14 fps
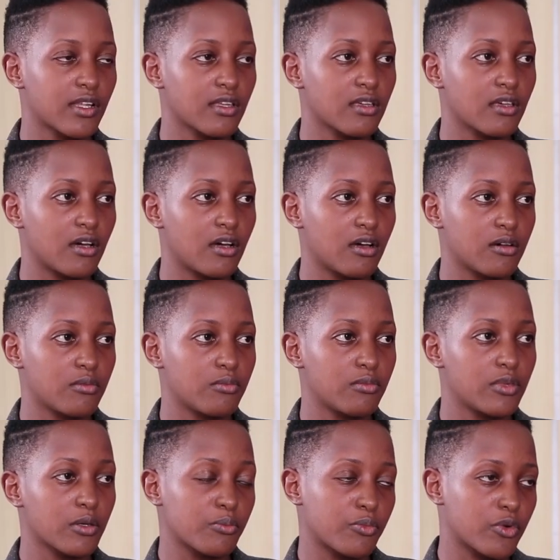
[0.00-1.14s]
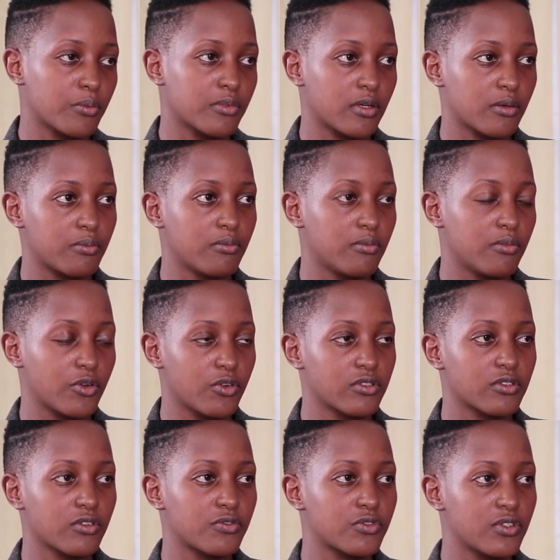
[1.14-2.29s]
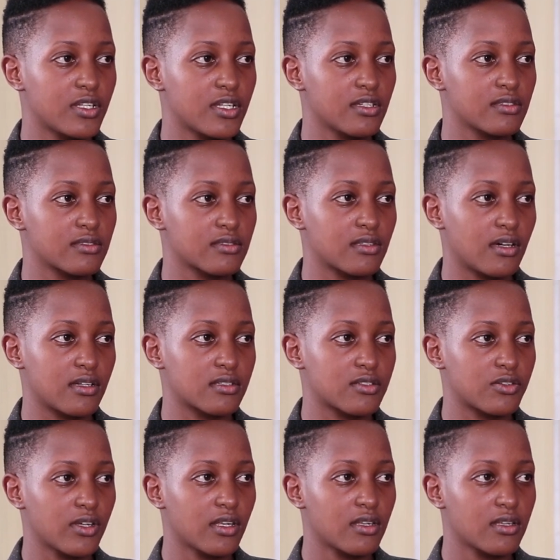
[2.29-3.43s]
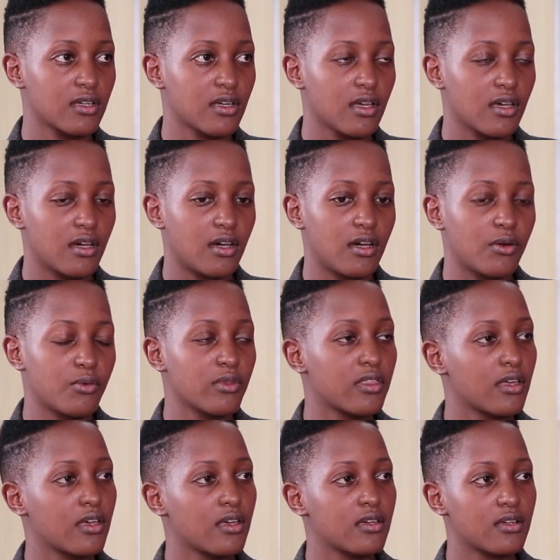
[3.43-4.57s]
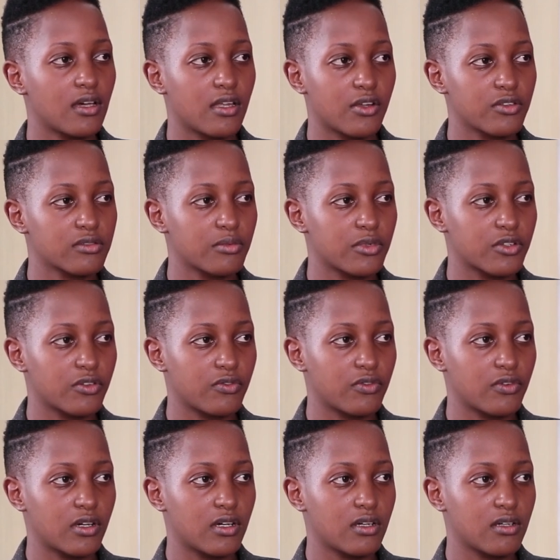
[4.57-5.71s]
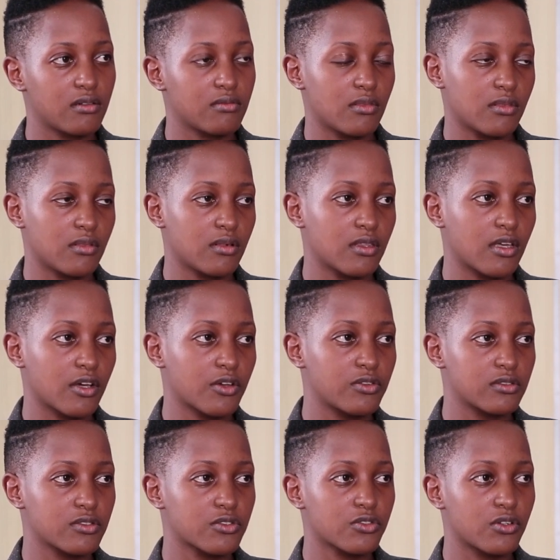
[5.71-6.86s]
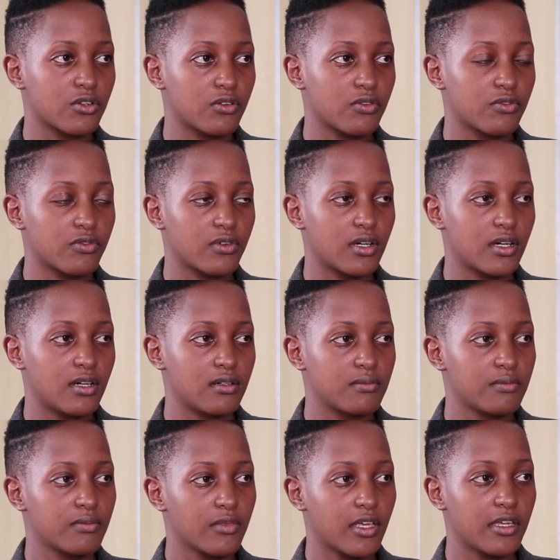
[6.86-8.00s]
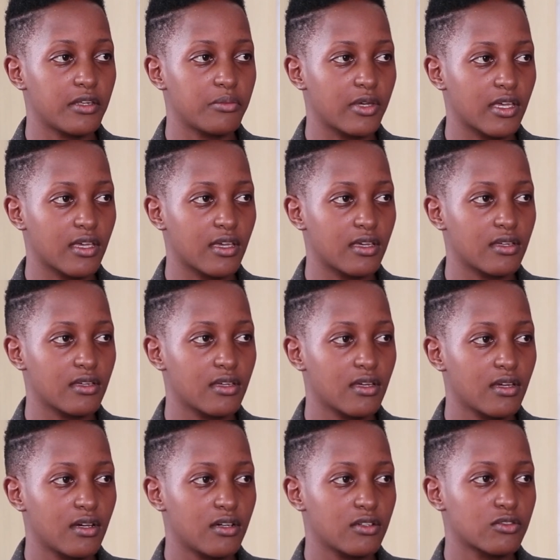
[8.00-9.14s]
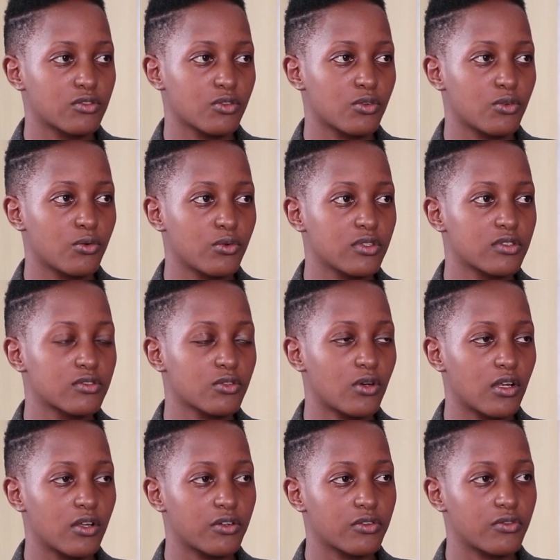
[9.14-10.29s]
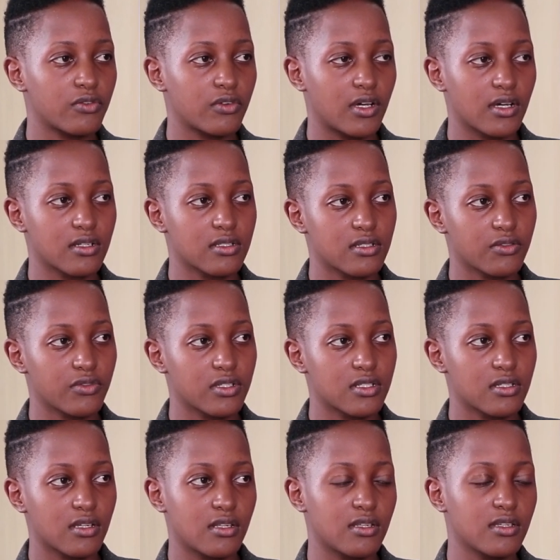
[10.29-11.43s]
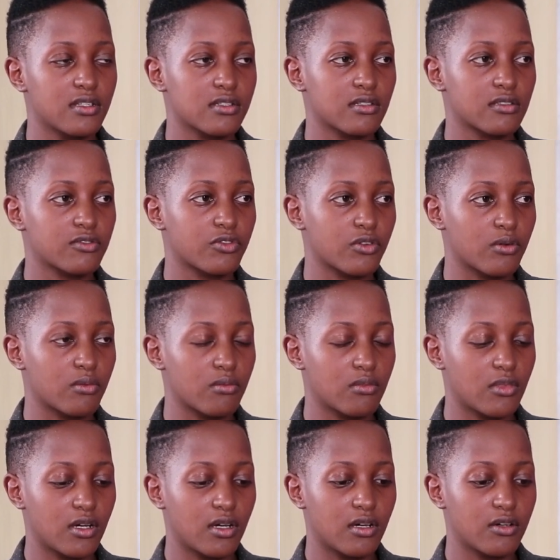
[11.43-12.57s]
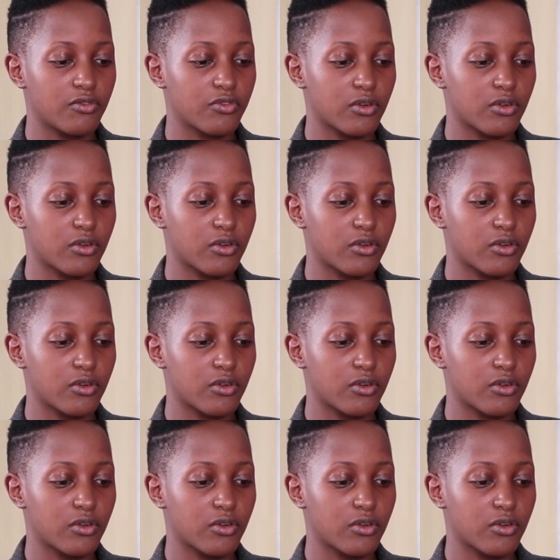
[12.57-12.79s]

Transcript: really uh, being propped up because of today's uh, trade mm -hmm. with the announcement of the acquisition of NBK. Yeah. So we saw a lot of activity and interest from uh,